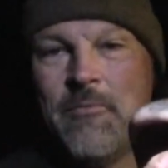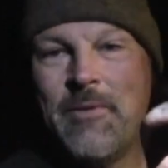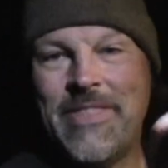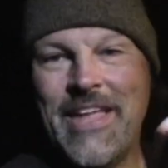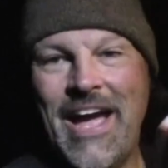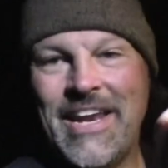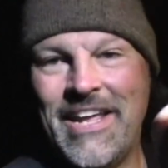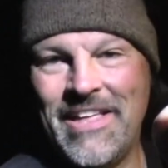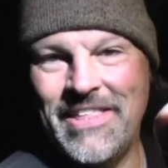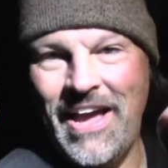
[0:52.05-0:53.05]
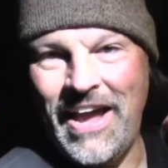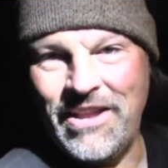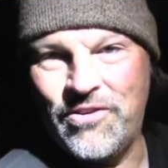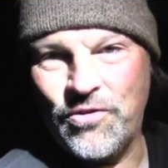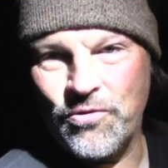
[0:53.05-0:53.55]
But that is a
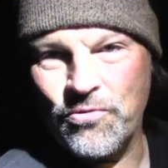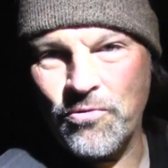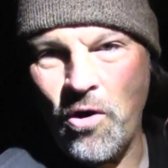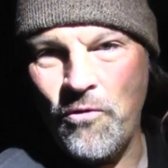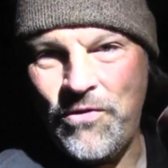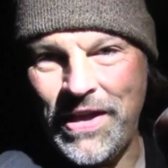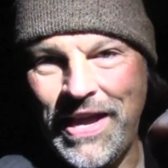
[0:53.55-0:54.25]
trophy